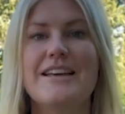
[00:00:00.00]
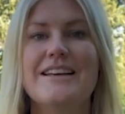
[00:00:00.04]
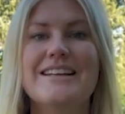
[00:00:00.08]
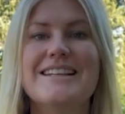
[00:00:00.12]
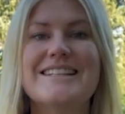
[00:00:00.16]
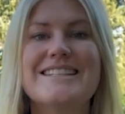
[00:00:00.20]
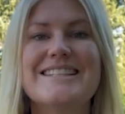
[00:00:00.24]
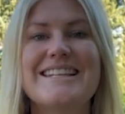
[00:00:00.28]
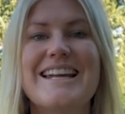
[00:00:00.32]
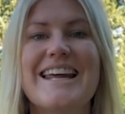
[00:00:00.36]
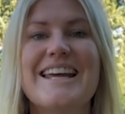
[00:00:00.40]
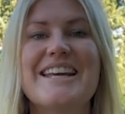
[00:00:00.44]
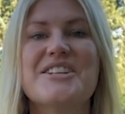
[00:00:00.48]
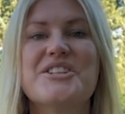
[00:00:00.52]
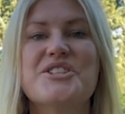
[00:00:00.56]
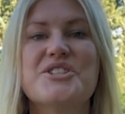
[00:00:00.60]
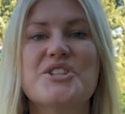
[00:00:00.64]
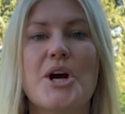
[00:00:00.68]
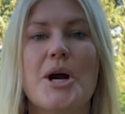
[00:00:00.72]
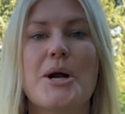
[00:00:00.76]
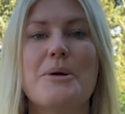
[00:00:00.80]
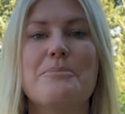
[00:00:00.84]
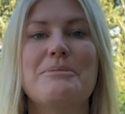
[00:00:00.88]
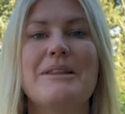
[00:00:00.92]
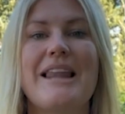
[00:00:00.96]
Today is
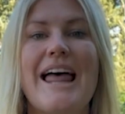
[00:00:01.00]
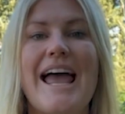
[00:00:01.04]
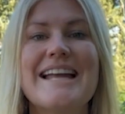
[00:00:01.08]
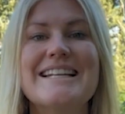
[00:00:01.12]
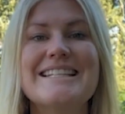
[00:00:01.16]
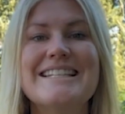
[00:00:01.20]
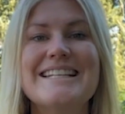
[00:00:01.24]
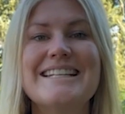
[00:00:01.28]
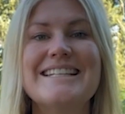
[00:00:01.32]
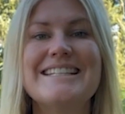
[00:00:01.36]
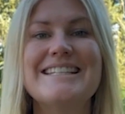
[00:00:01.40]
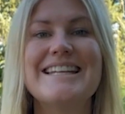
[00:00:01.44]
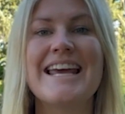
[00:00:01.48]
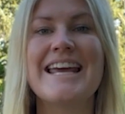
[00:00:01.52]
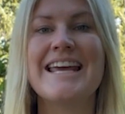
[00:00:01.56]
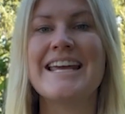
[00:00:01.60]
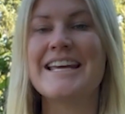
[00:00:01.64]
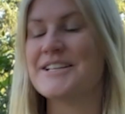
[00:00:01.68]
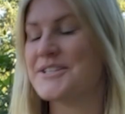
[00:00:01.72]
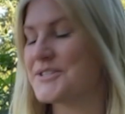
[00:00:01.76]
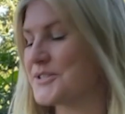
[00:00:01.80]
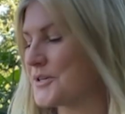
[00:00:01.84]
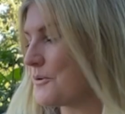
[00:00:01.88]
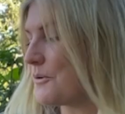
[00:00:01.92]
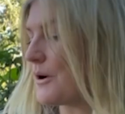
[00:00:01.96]
chard planting
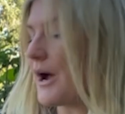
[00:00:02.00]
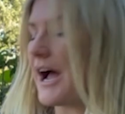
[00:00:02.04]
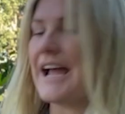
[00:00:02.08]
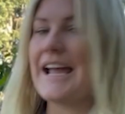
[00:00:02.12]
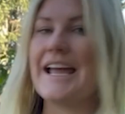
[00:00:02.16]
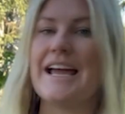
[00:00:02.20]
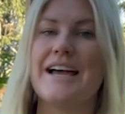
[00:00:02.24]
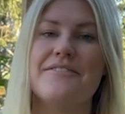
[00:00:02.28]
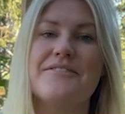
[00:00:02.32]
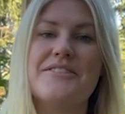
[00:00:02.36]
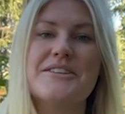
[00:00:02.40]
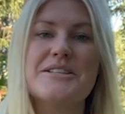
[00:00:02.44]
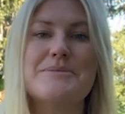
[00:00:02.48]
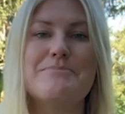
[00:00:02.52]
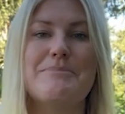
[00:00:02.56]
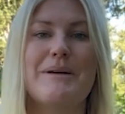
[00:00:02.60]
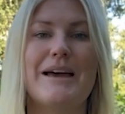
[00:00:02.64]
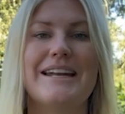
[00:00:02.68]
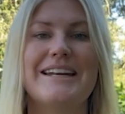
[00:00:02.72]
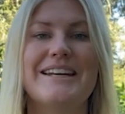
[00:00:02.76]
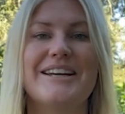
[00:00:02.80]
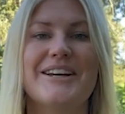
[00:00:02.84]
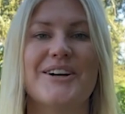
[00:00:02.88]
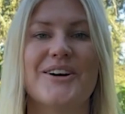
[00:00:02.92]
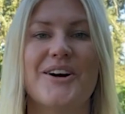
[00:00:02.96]
day, so I have this
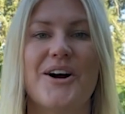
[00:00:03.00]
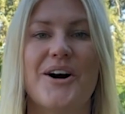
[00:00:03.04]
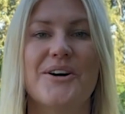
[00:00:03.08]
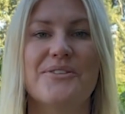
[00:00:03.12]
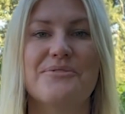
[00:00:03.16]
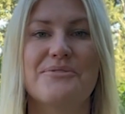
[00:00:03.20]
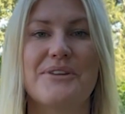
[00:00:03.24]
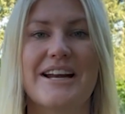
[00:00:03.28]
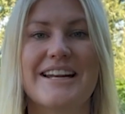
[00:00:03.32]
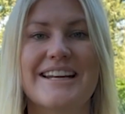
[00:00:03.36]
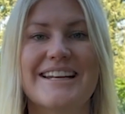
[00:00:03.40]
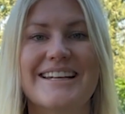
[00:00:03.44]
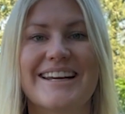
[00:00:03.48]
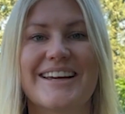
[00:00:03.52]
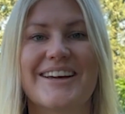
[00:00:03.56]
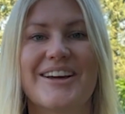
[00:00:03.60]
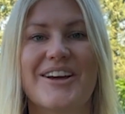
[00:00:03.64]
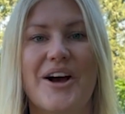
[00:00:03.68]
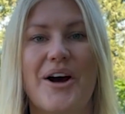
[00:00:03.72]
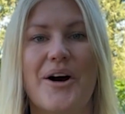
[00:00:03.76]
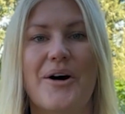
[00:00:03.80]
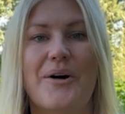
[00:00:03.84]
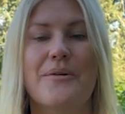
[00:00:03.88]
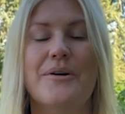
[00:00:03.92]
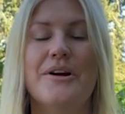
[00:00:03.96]
bed here all ready to
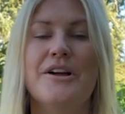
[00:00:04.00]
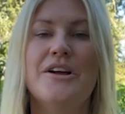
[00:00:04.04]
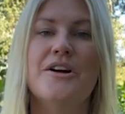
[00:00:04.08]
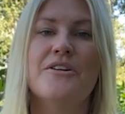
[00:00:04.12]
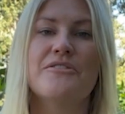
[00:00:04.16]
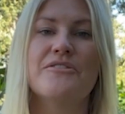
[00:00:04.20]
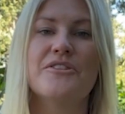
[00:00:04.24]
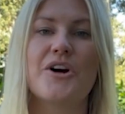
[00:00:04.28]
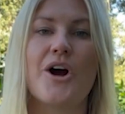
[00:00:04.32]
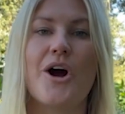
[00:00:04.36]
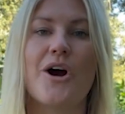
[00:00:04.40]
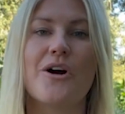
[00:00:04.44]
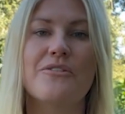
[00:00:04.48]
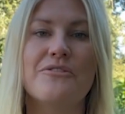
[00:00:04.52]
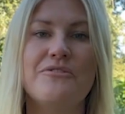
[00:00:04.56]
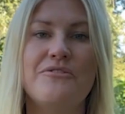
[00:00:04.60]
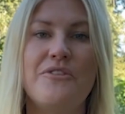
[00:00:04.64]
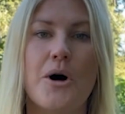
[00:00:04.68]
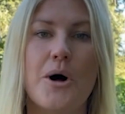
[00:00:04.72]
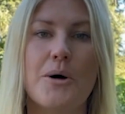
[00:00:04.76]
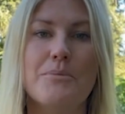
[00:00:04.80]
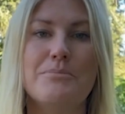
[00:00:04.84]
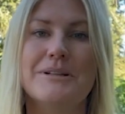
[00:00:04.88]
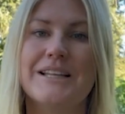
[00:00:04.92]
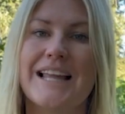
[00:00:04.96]
go for our
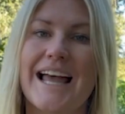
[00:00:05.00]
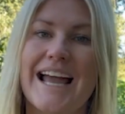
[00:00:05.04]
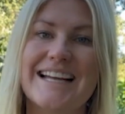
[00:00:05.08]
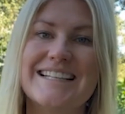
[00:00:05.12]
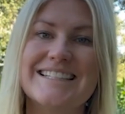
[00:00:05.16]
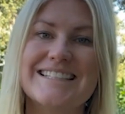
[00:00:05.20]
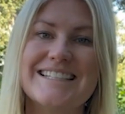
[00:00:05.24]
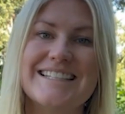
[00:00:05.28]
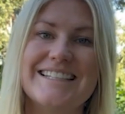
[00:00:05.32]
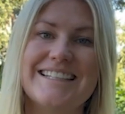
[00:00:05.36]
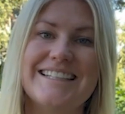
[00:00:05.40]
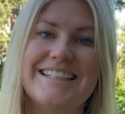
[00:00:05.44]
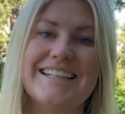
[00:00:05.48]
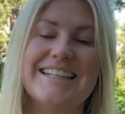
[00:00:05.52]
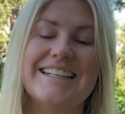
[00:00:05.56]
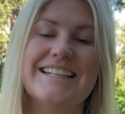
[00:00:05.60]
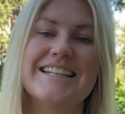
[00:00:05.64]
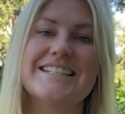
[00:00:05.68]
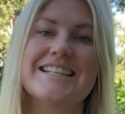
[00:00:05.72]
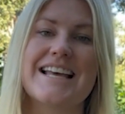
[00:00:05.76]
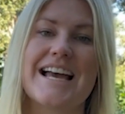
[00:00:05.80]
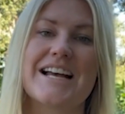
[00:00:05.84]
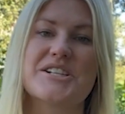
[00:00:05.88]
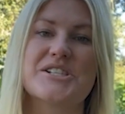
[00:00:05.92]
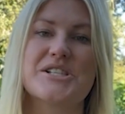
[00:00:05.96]
fall planting. It
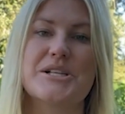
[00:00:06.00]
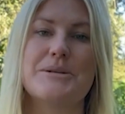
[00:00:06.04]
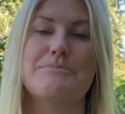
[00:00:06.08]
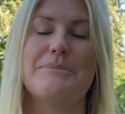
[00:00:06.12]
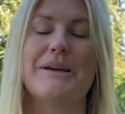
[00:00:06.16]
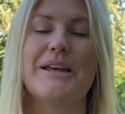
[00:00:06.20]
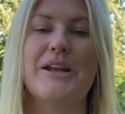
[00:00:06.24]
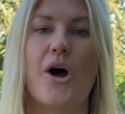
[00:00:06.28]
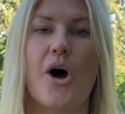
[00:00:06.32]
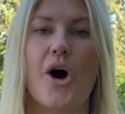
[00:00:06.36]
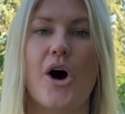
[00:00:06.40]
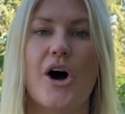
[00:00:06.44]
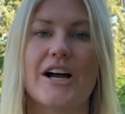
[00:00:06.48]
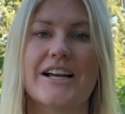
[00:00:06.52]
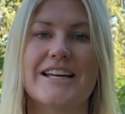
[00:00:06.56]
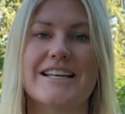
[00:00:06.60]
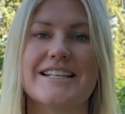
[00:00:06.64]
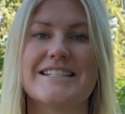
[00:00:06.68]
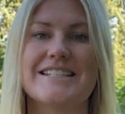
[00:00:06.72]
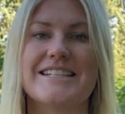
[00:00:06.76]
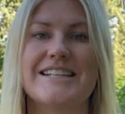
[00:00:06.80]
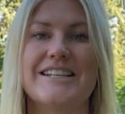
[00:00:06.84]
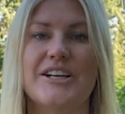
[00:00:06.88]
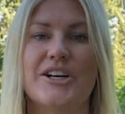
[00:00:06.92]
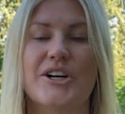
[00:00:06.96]
is actually
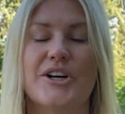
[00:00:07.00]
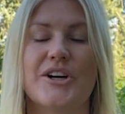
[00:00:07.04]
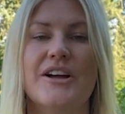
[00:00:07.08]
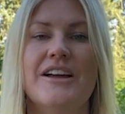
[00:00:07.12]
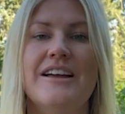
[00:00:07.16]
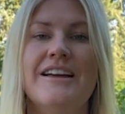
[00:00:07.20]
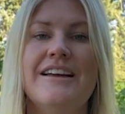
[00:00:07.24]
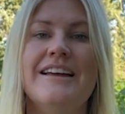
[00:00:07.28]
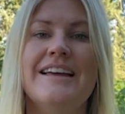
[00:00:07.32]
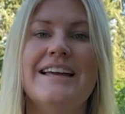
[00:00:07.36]
mid-August here.